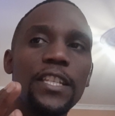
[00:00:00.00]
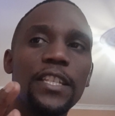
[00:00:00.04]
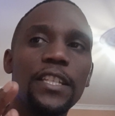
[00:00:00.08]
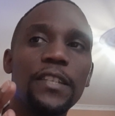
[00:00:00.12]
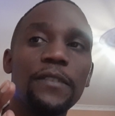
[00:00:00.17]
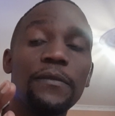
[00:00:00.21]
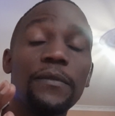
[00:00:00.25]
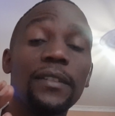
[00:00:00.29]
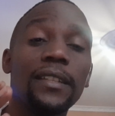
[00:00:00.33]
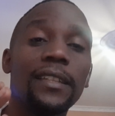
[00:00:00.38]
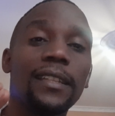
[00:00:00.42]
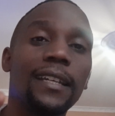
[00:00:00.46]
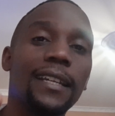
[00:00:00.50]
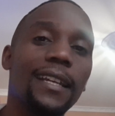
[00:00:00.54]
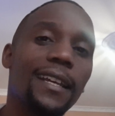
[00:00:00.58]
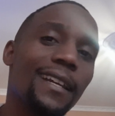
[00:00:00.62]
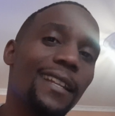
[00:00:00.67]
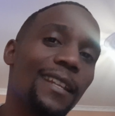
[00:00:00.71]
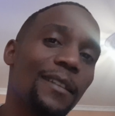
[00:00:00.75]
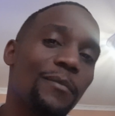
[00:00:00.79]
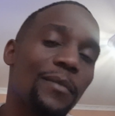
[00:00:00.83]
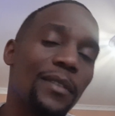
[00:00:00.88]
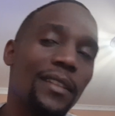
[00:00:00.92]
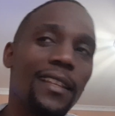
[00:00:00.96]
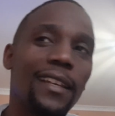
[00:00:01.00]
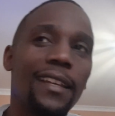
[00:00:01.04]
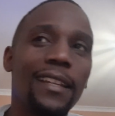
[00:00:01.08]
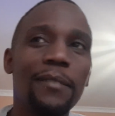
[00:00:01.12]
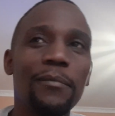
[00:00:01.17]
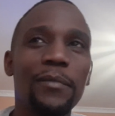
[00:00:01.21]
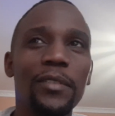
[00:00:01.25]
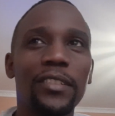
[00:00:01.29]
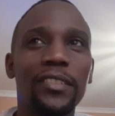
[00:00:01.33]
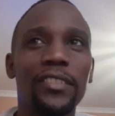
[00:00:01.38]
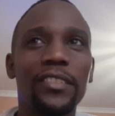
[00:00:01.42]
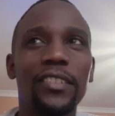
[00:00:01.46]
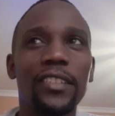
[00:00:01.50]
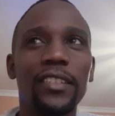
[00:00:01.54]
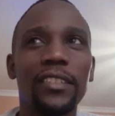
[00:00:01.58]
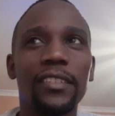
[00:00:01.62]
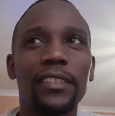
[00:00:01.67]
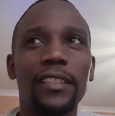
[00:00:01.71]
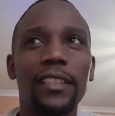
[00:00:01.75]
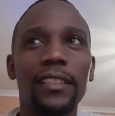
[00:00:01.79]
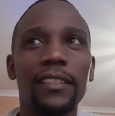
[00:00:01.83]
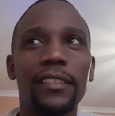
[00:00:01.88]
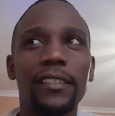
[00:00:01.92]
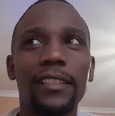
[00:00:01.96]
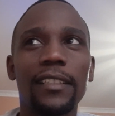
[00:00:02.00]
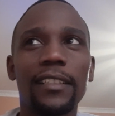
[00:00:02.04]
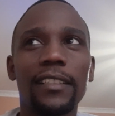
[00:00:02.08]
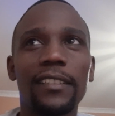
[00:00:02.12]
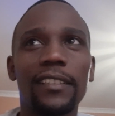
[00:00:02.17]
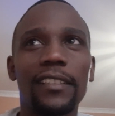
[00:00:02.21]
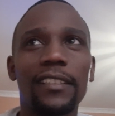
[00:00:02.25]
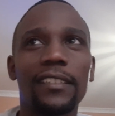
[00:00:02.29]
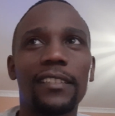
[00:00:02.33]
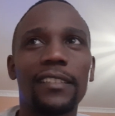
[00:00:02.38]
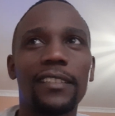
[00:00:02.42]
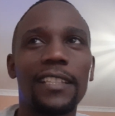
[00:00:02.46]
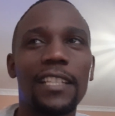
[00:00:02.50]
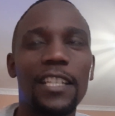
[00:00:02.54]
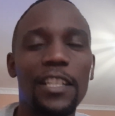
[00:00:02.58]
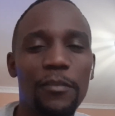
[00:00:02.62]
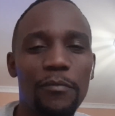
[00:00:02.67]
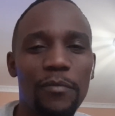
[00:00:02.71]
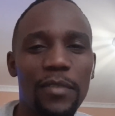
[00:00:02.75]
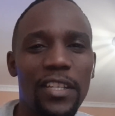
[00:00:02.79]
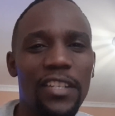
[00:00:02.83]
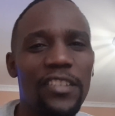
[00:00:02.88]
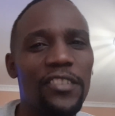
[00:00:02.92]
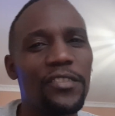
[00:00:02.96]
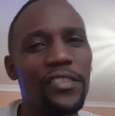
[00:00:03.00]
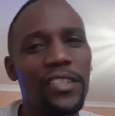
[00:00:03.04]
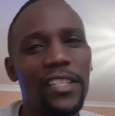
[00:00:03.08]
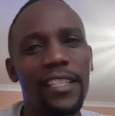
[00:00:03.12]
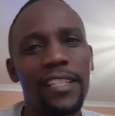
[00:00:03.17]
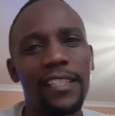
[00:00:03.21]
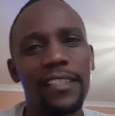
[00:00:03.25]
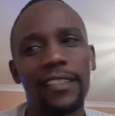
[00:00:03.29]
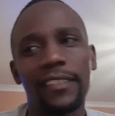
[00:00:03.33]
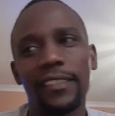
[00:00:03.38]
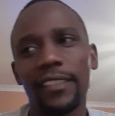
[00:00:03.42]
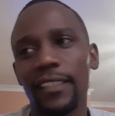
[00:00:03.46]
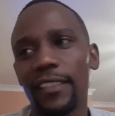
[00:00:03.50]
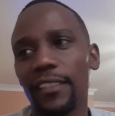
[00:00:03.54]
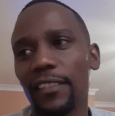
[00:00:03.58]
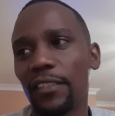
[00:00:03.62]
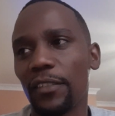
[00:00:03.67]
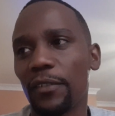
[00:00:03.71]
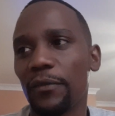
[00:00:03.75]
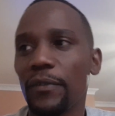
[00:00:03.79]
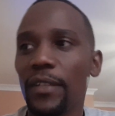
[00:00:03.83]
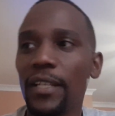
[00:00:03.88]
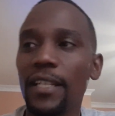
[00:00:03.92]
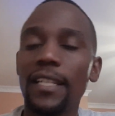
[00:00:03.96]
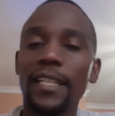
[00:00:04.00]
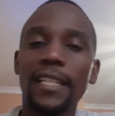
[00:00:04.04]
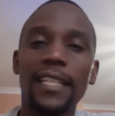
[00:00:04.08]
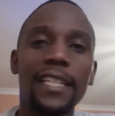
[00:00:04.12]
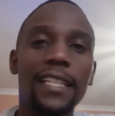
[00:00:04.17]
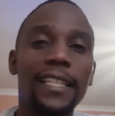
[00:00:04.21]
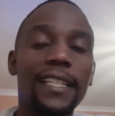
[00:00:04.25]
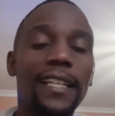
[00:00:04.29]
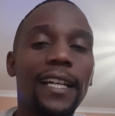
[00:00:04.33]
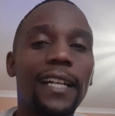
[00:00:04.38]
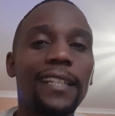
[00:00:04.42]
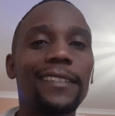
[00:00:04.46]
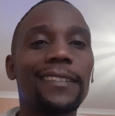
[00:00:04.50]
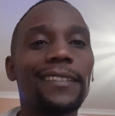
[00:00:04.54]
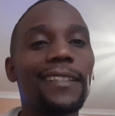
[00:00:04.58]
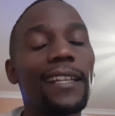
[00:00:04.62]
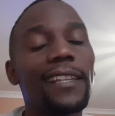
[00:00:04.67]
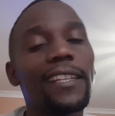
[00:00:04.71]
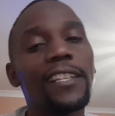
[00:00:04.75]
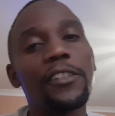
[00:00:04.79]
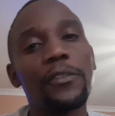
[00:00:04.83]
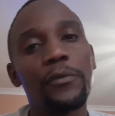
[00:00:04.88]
even the enemy is scheming and tricky in the sense that he has nothing